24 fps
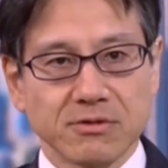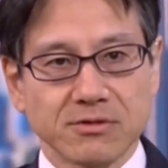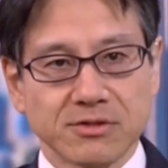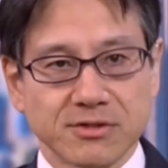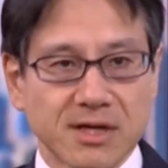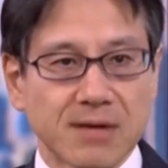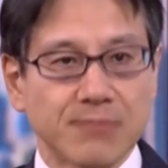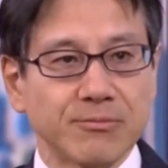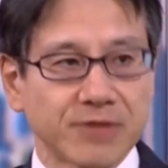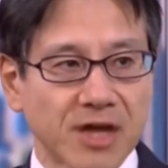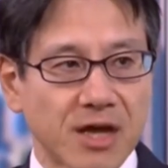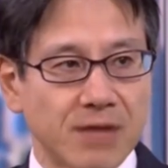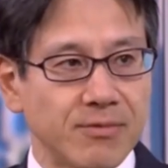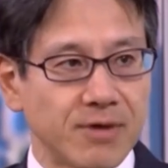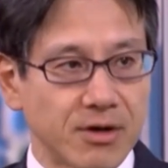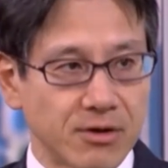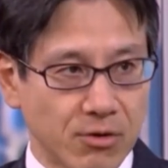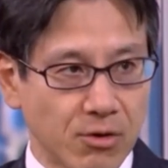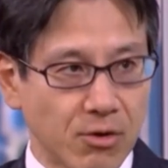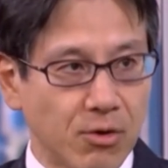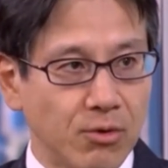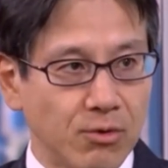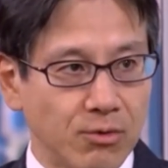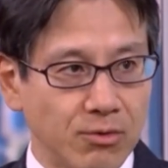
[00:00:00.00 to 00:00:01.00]
some time
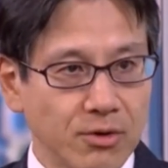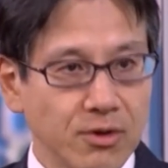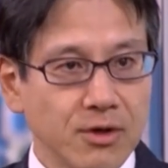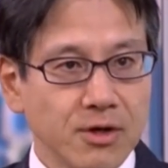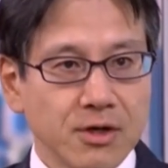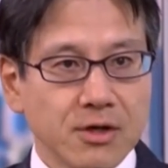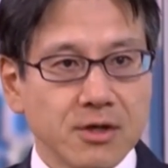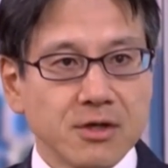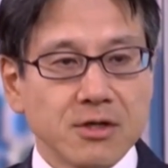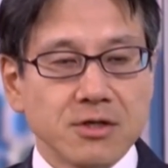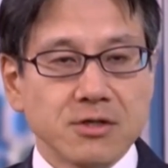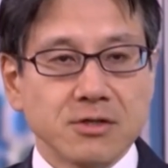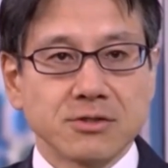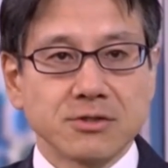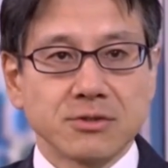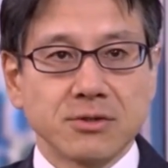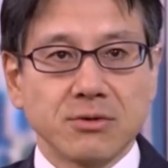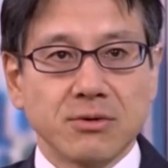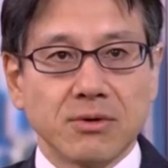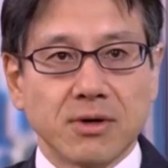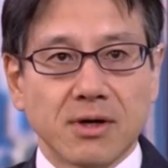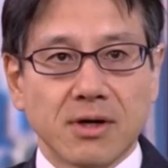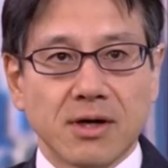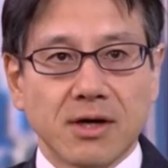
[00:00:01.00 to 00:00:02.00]
ago.
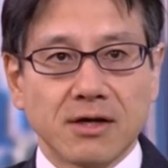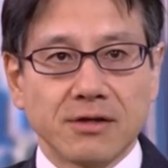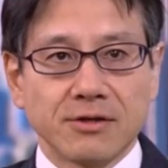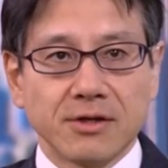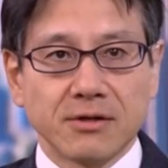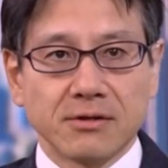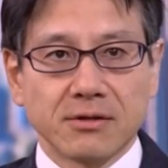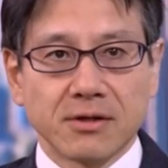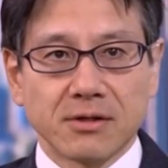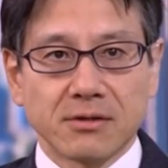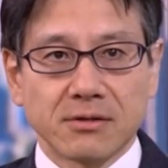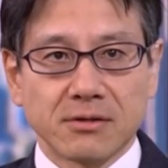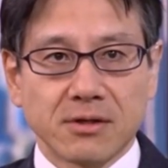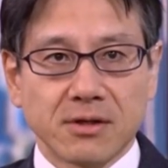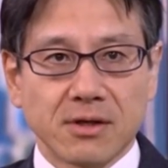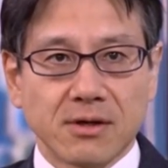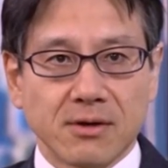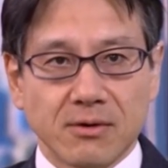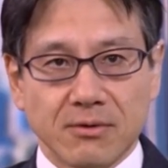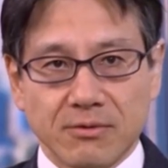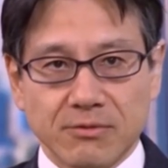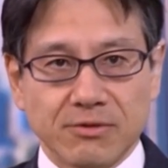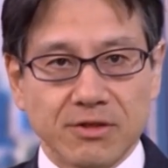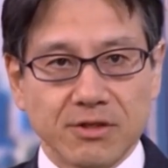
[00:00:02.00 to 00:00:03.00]
So I think that
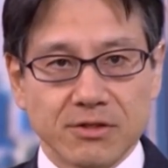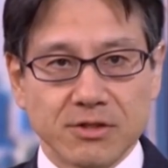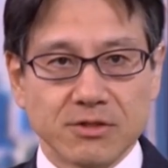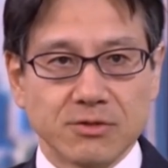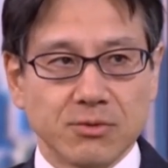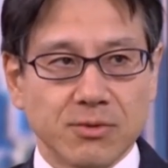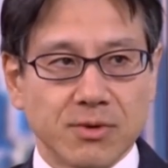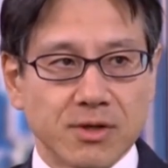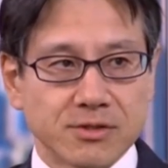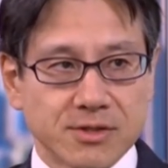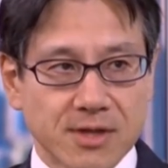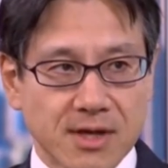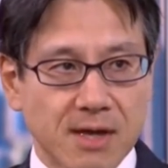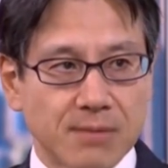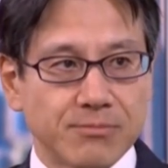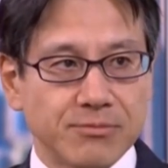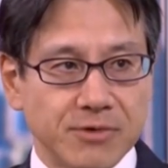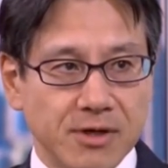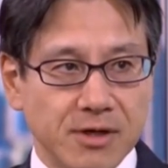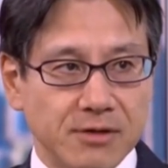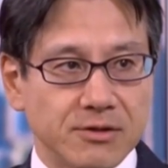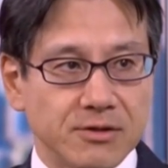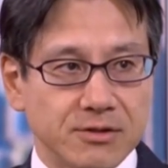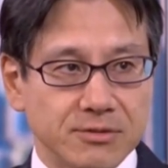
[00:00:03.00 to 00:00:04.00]
this is what's
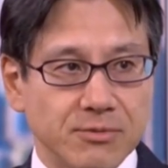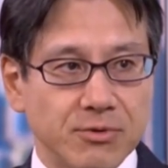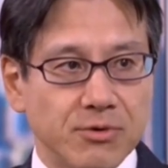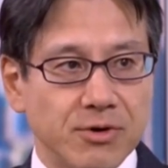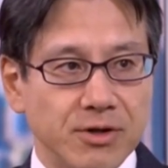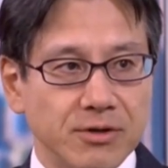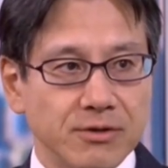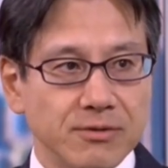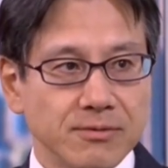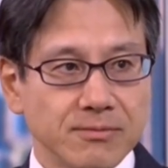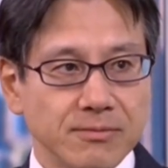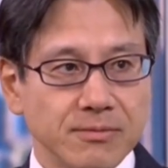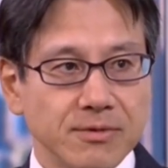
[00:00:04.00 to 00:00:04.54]
happening at this point.